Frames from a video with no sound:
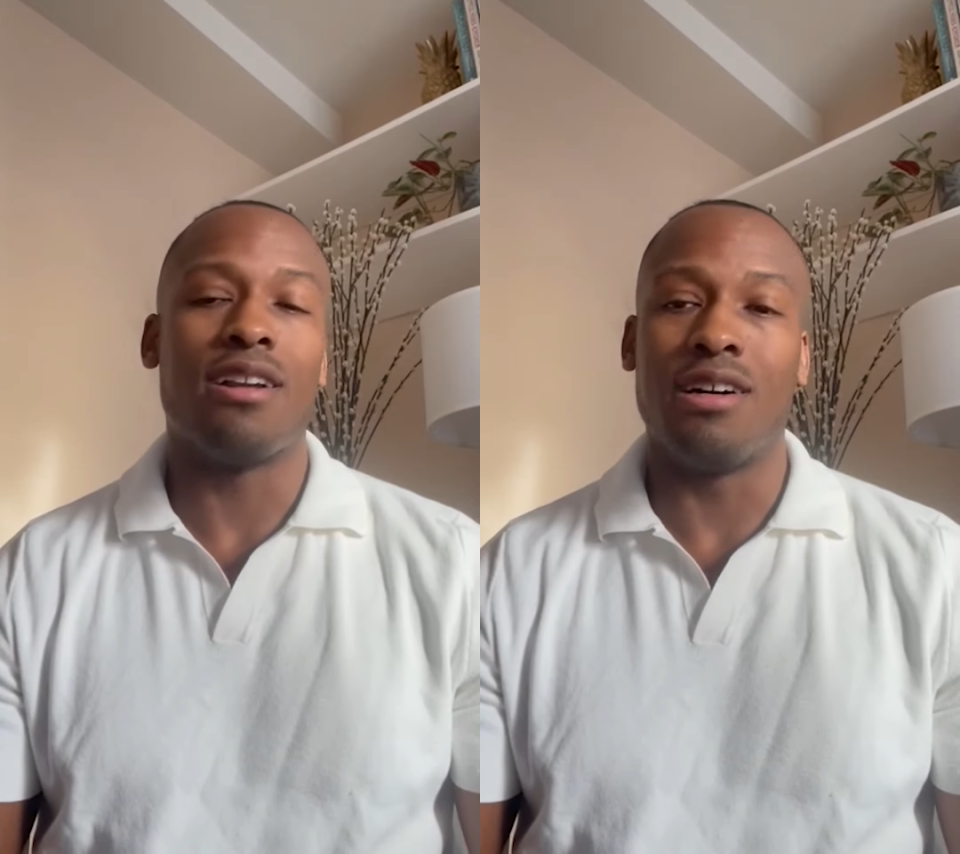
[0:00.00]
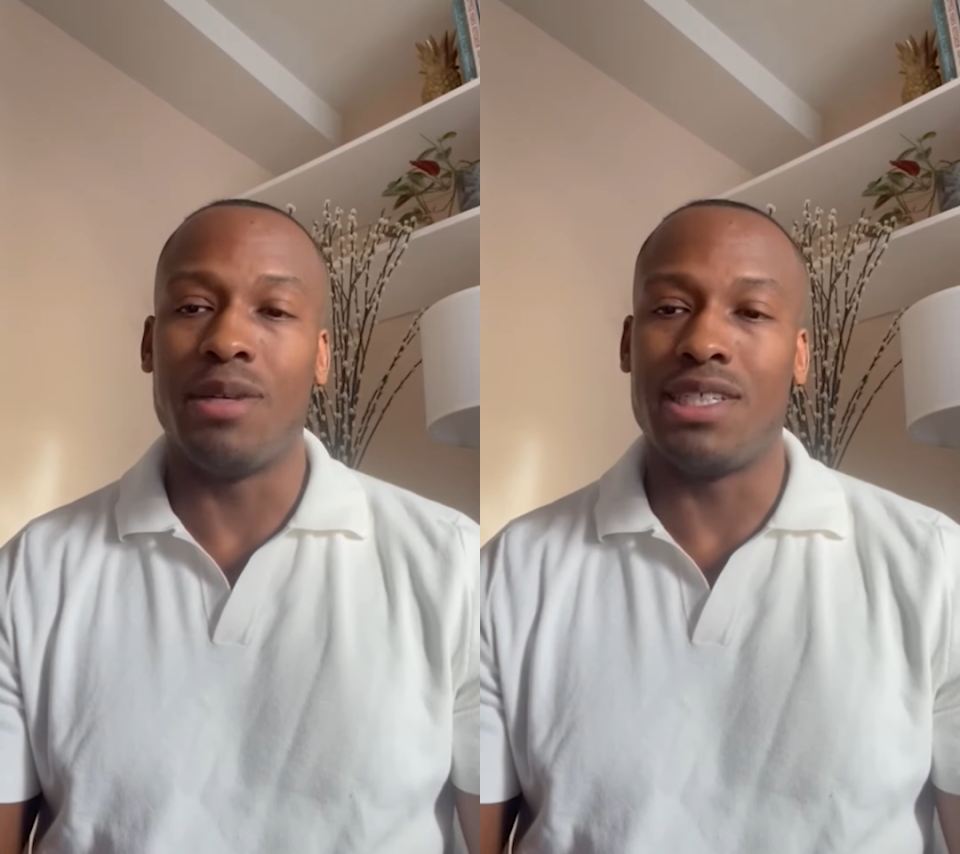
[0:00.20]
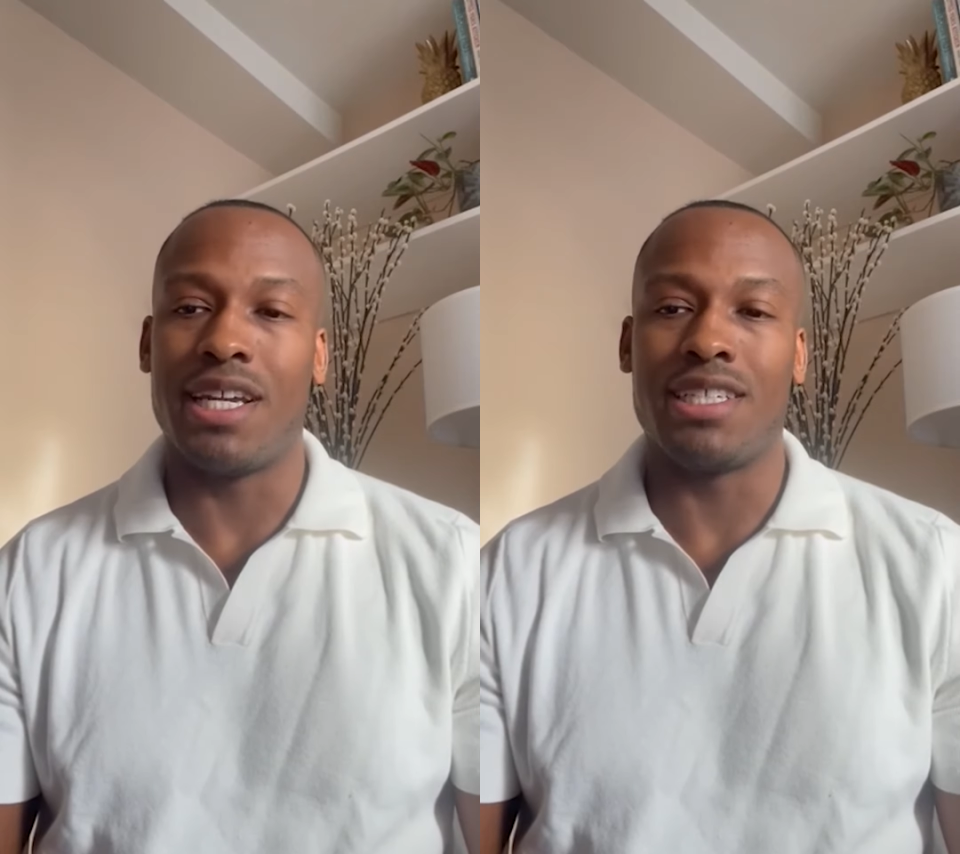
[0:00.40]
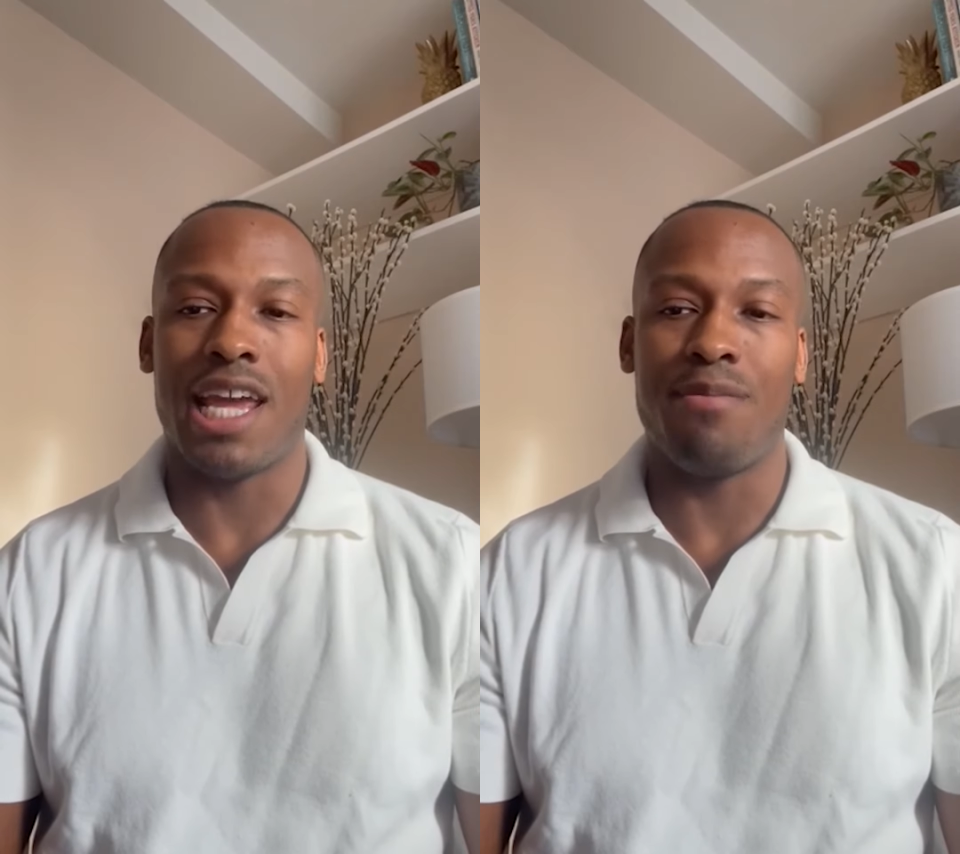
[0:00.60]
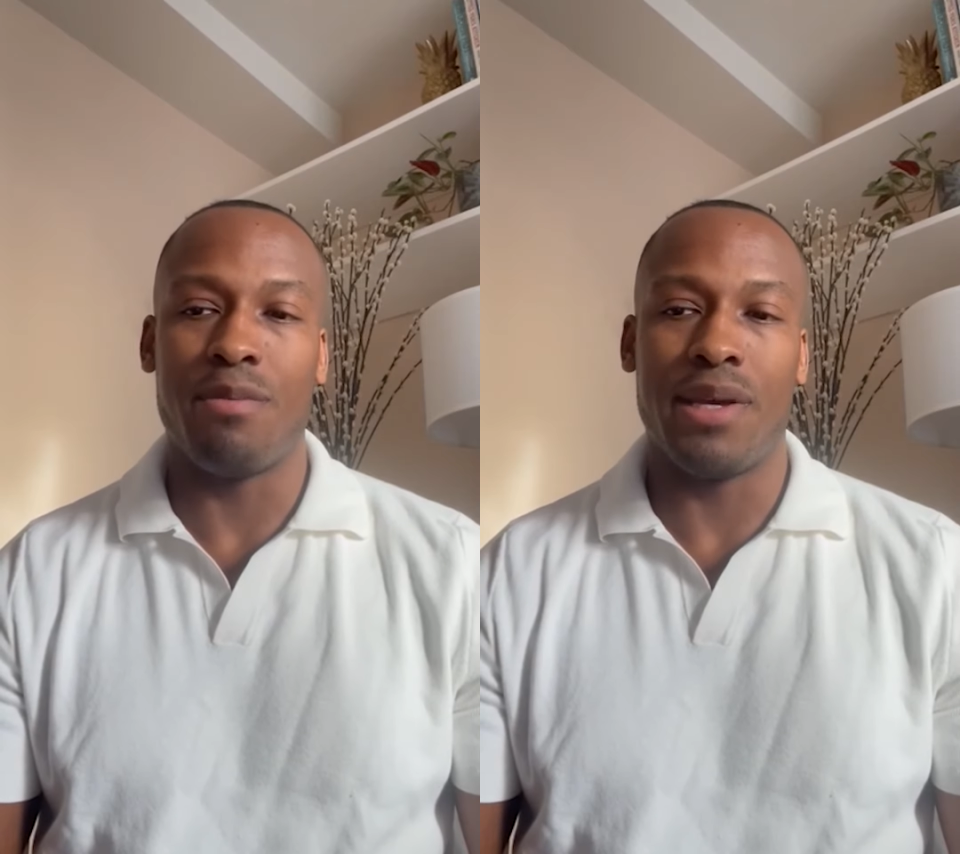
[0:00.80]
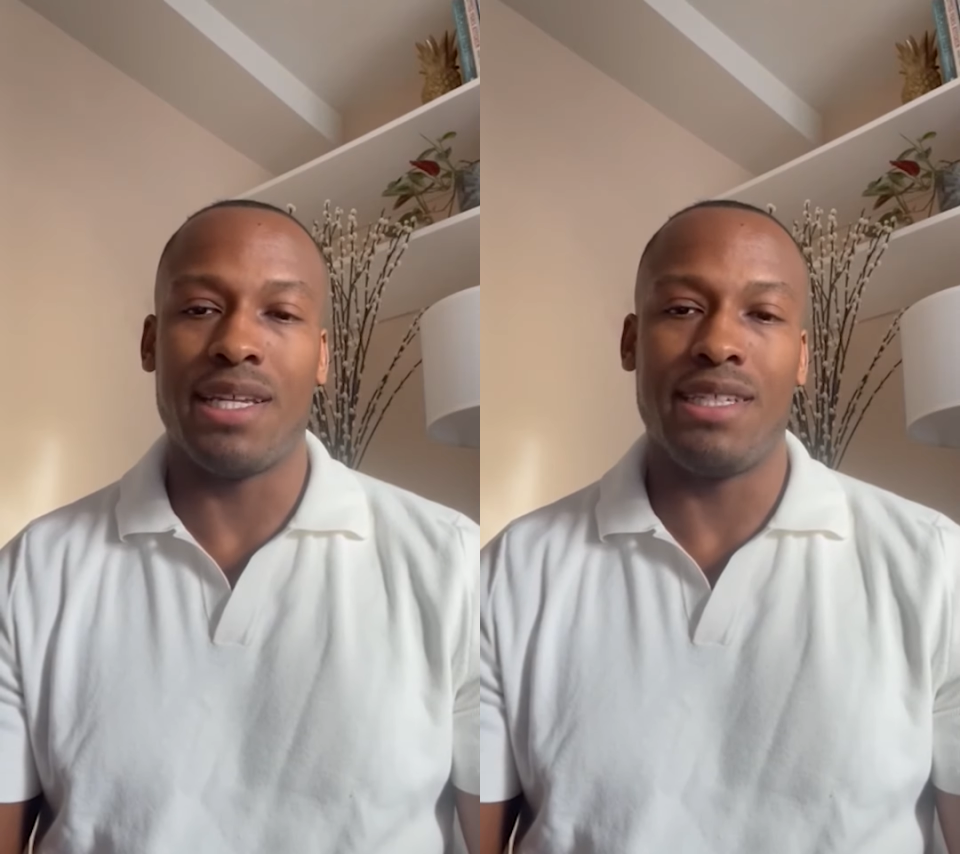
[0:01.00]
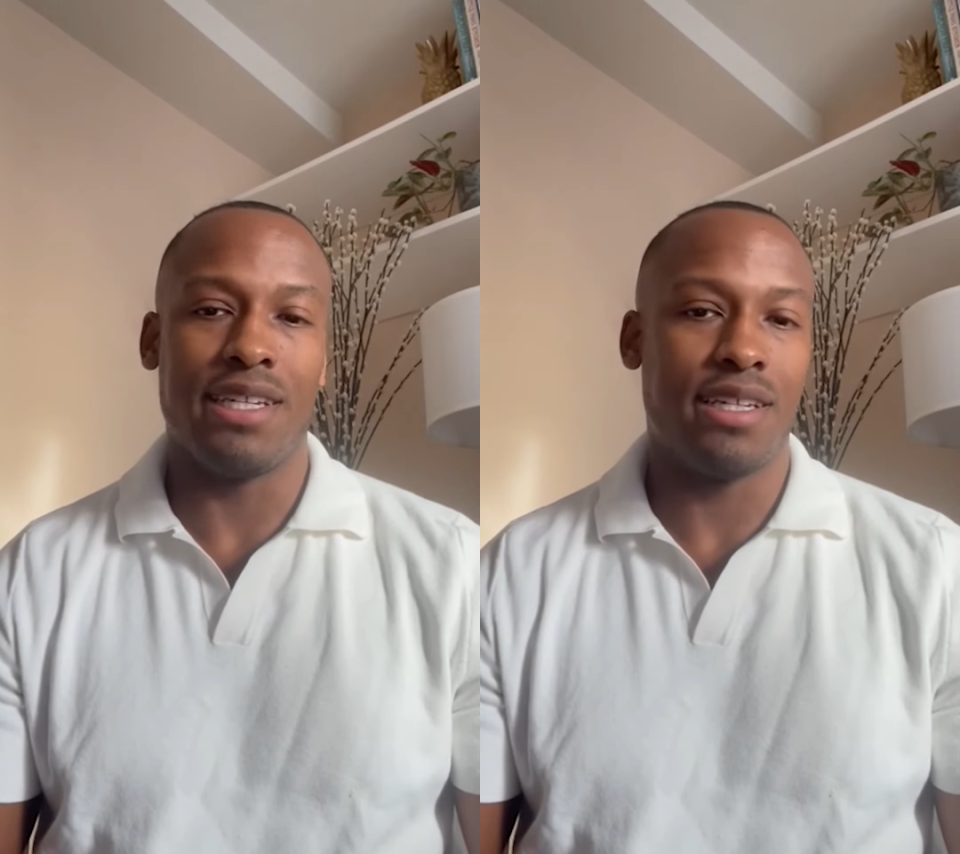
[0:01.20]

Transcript: climate change capability and